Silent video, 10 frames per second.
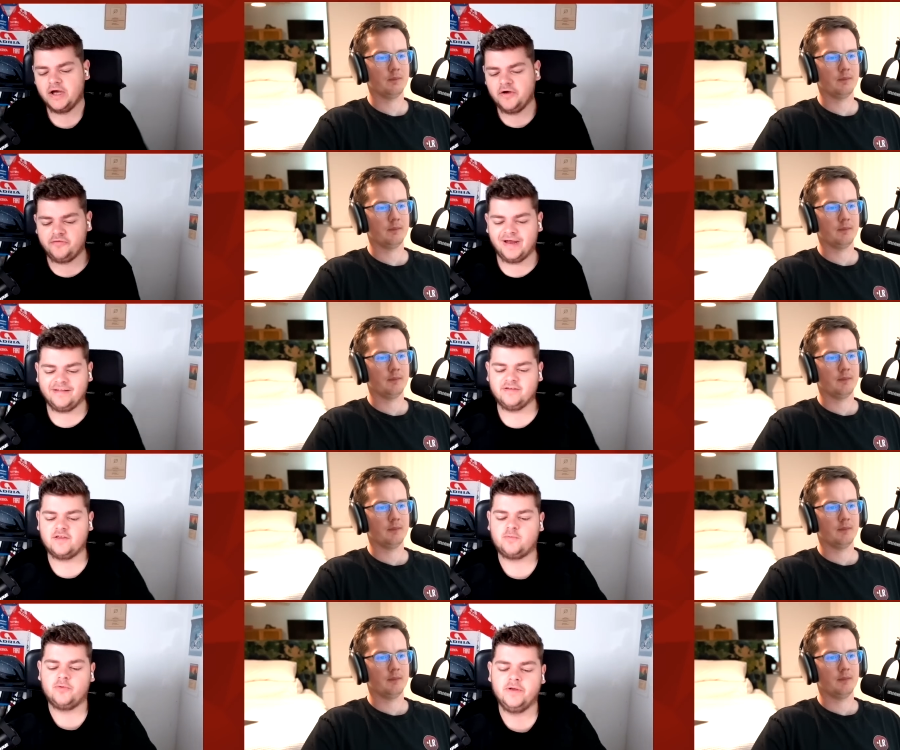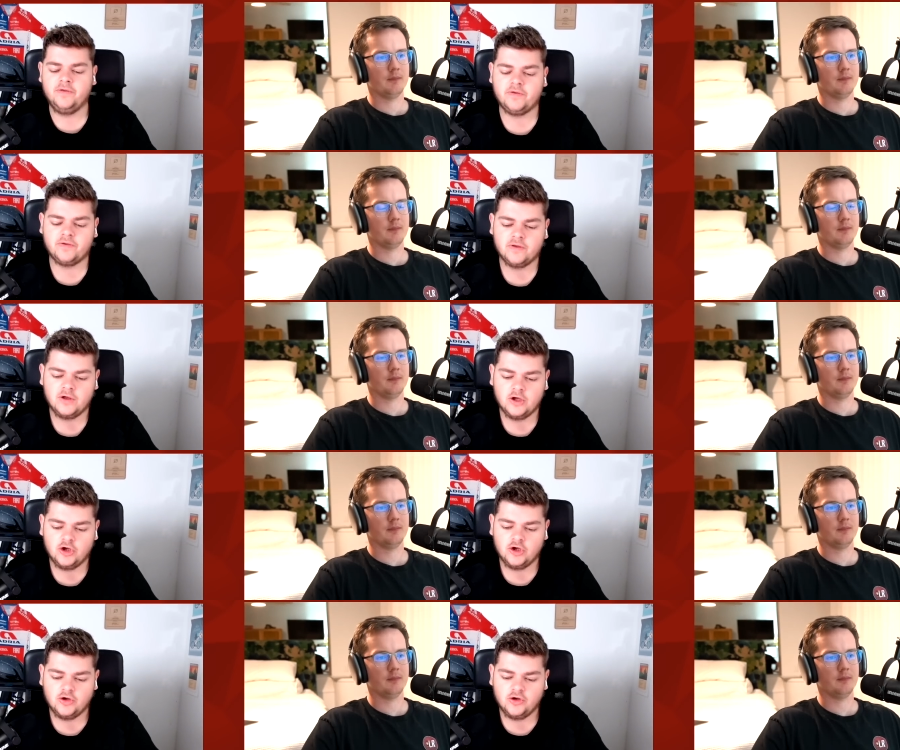Speaker 1: flatter sprints.
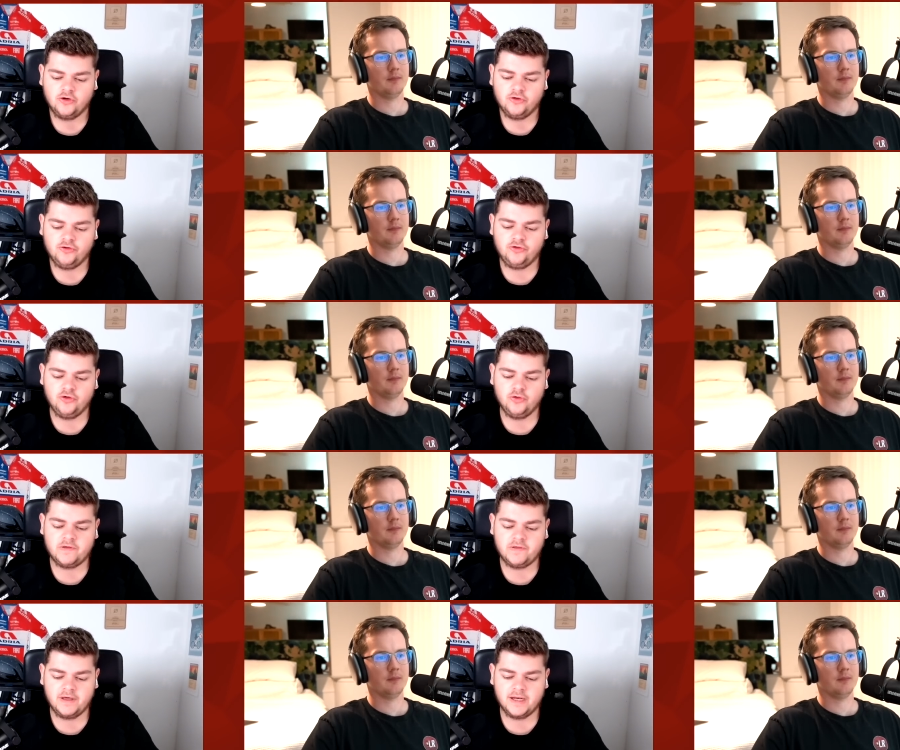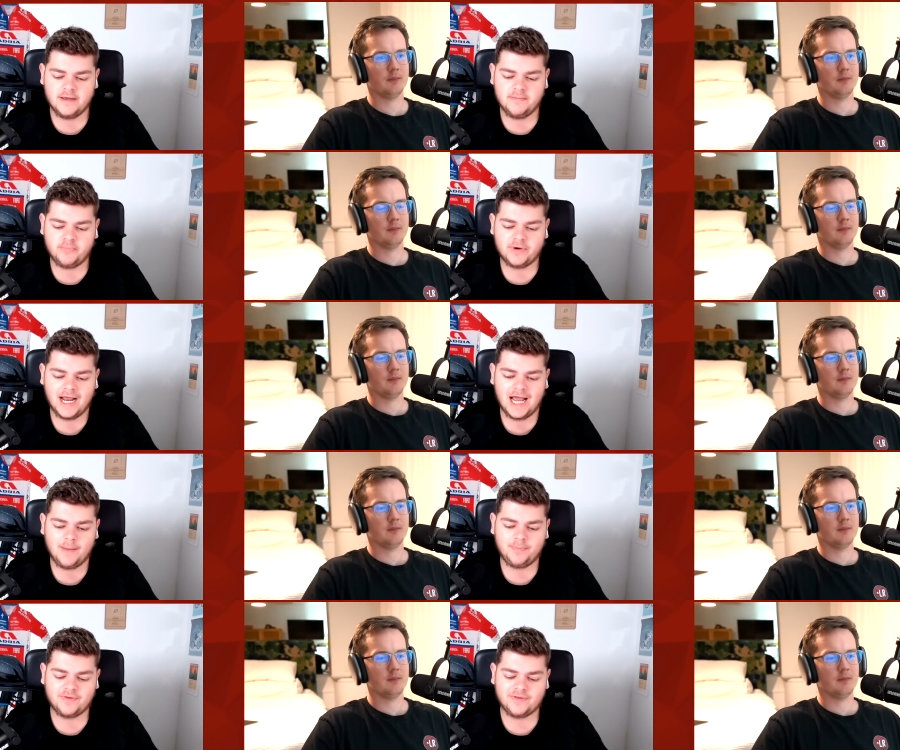Do you see them
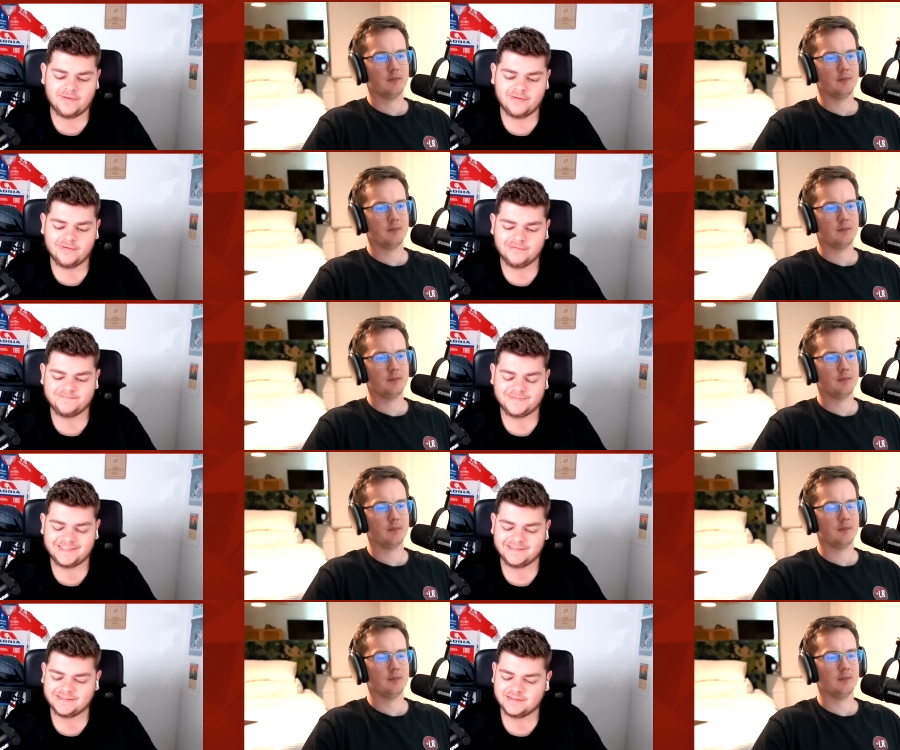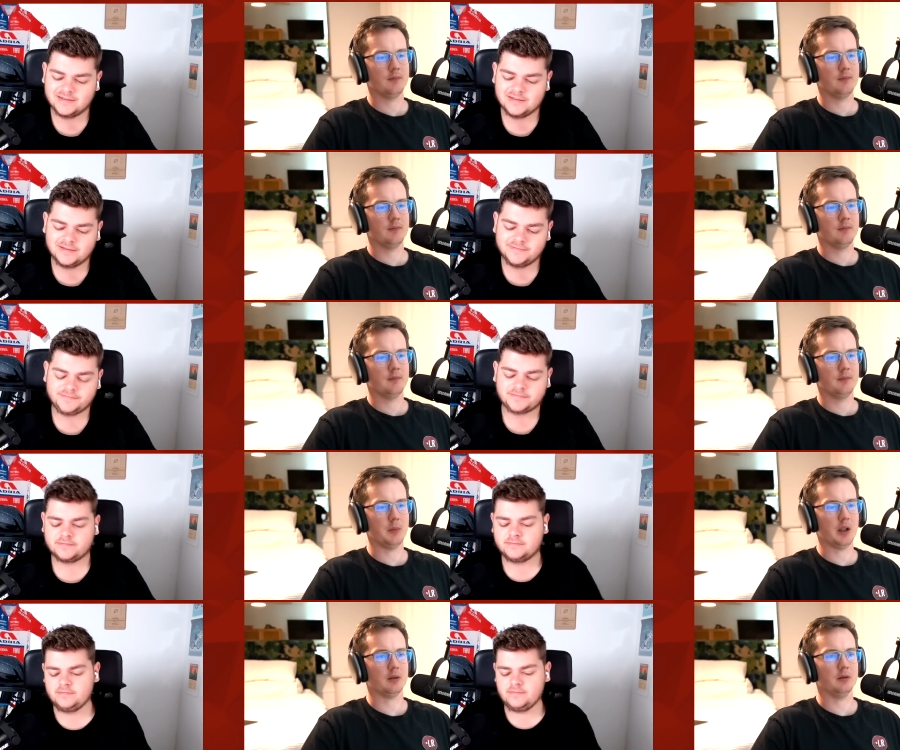perhaps...
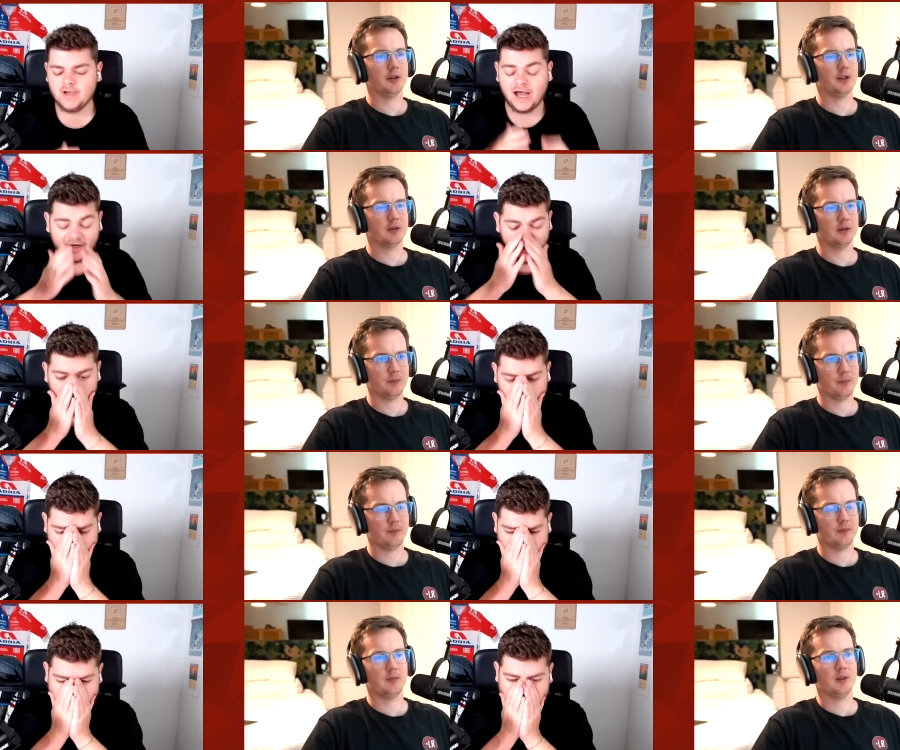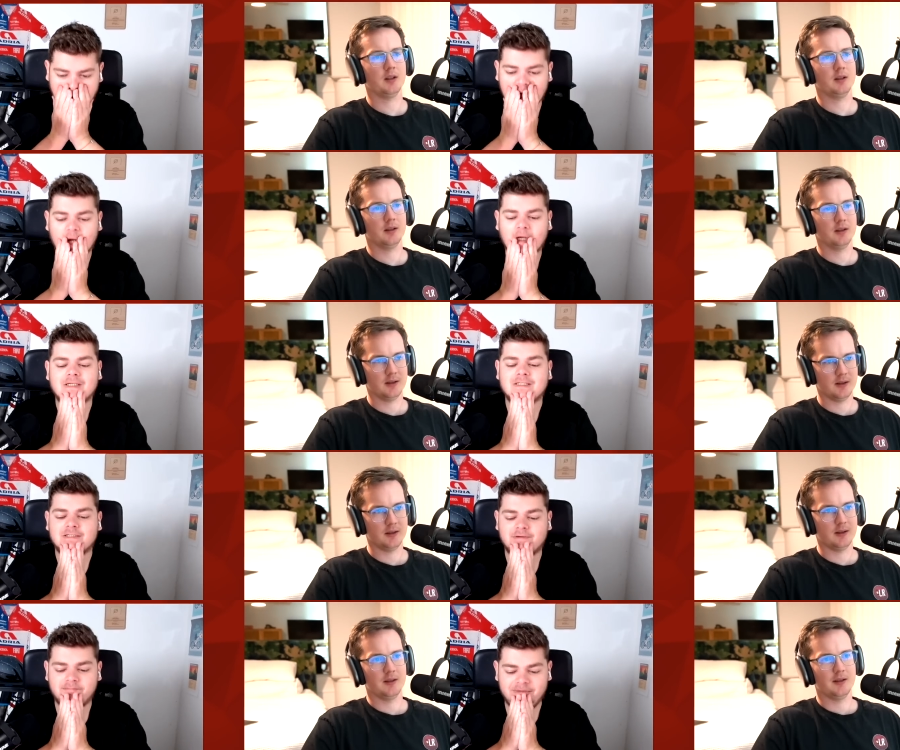
Speaker 2: Mikkels.
Speaker 1: I don't know.
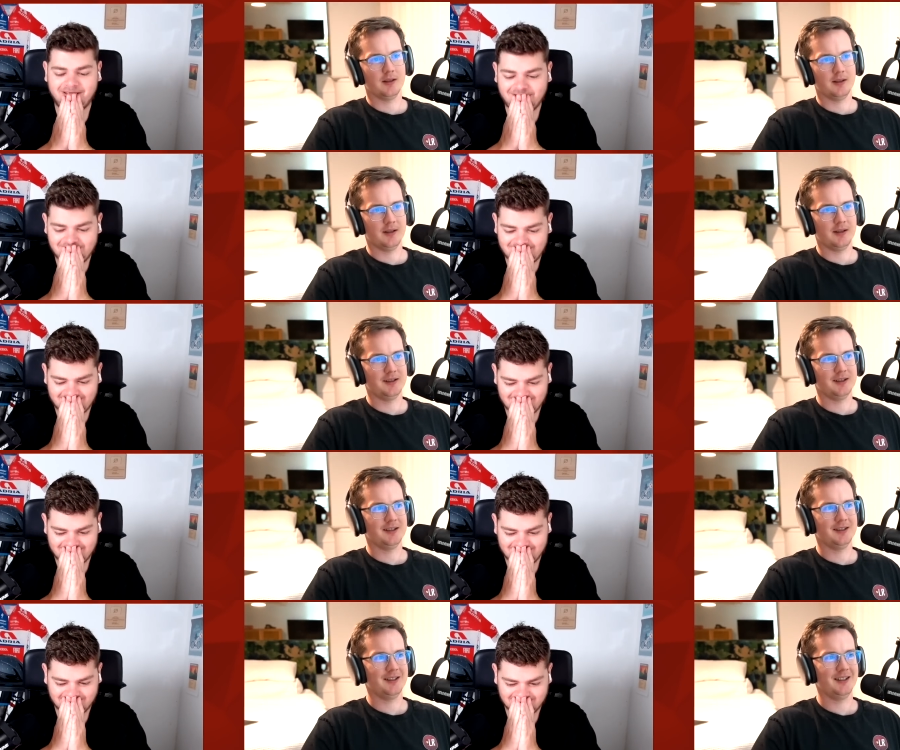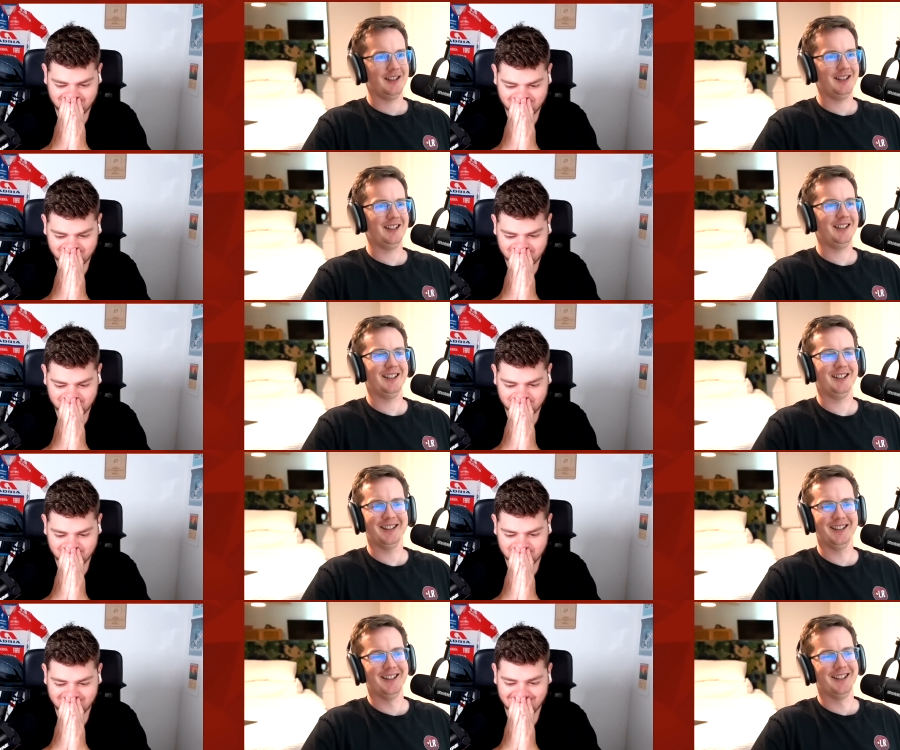Mikkels?
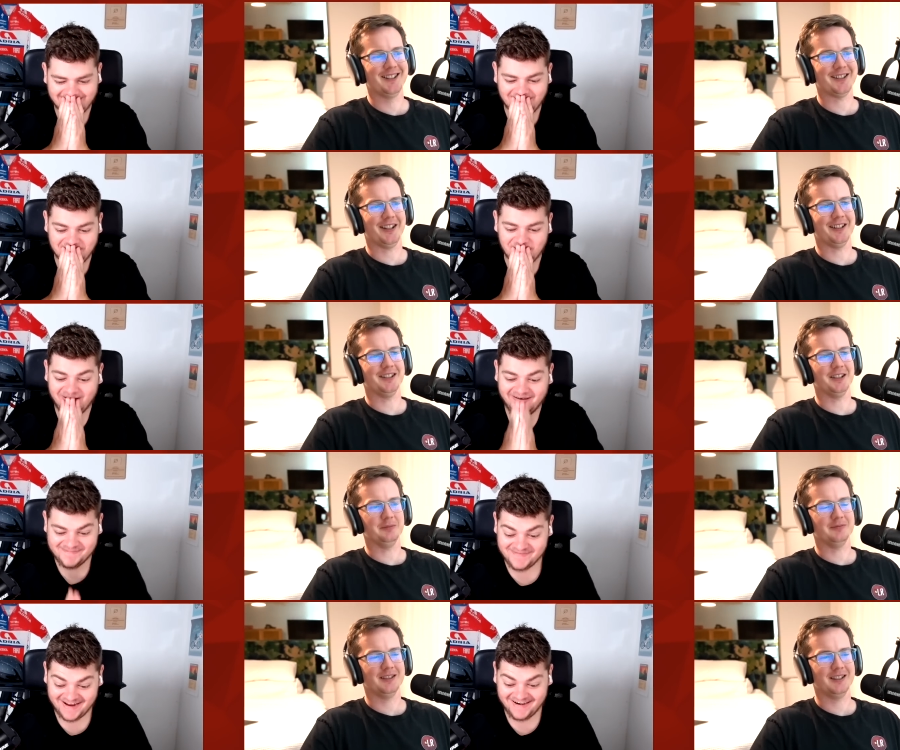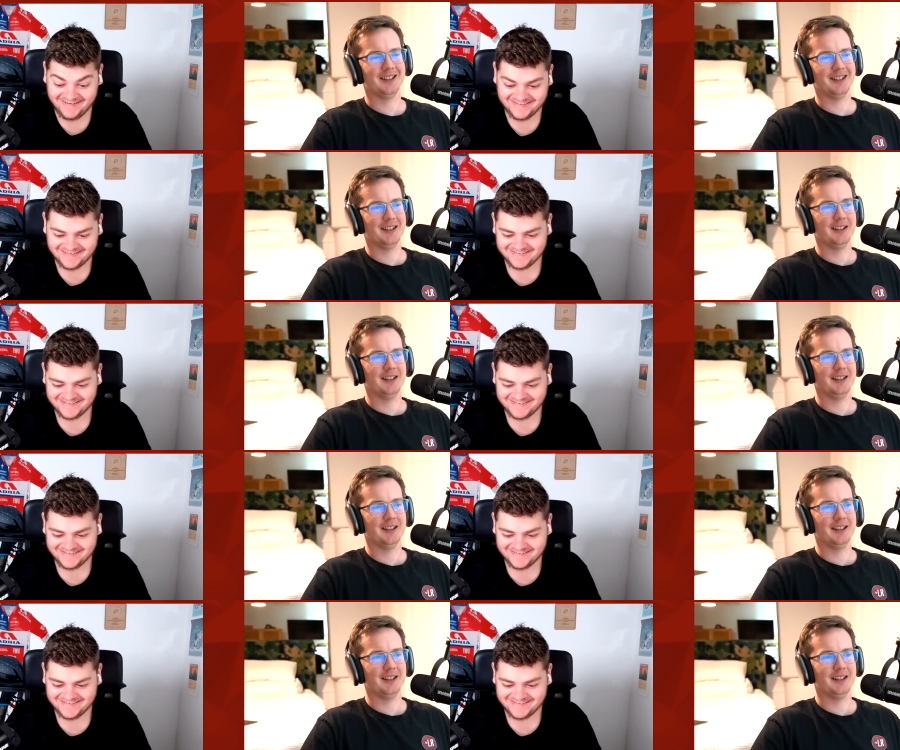I know you want him there.